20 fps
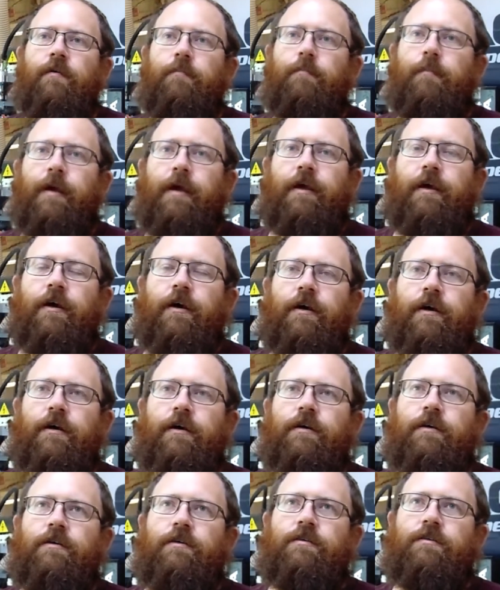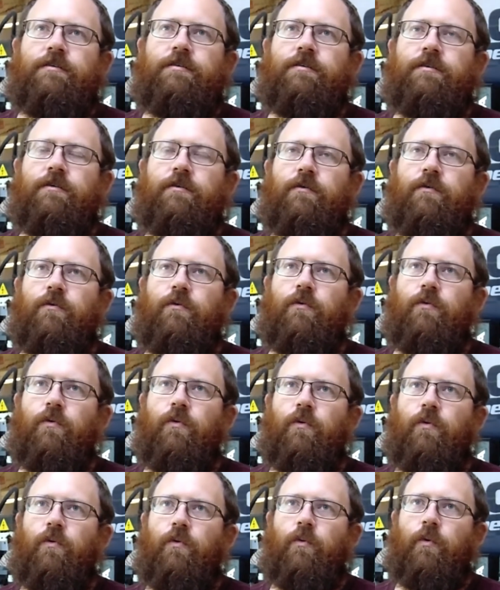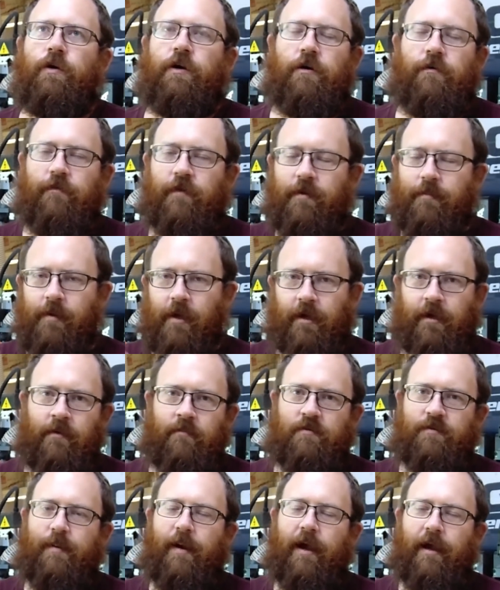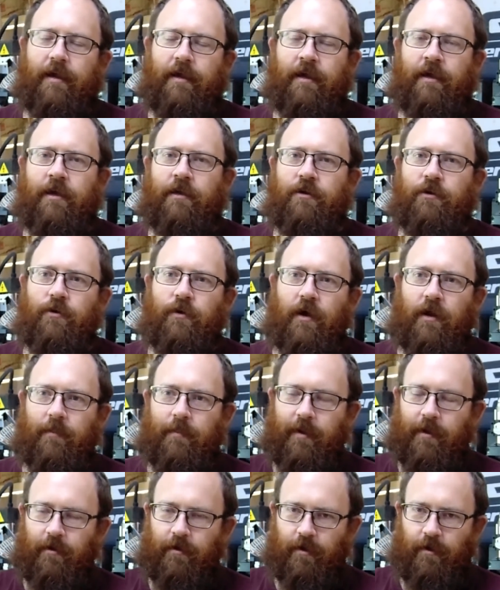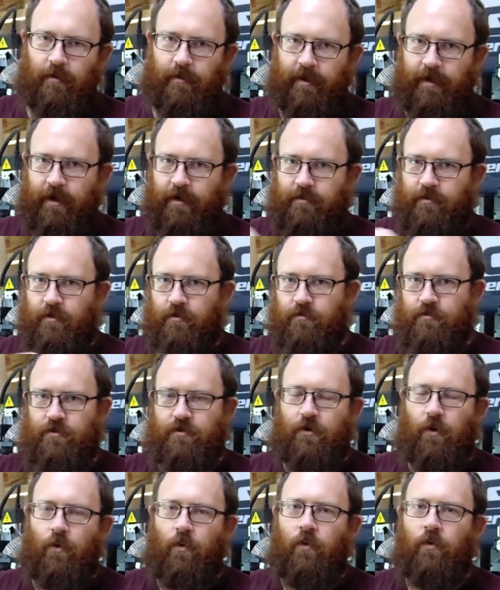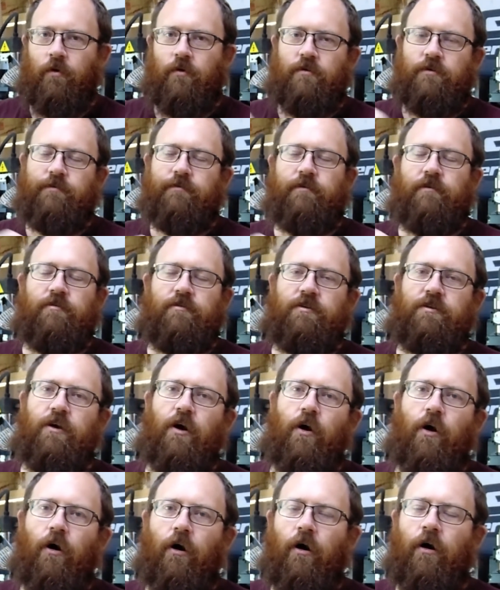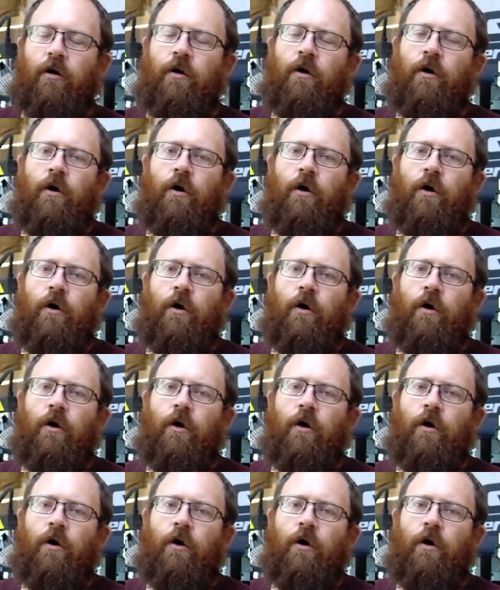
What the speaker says: because when your V-bit comes back in, you got to be able to clean out those corners of your star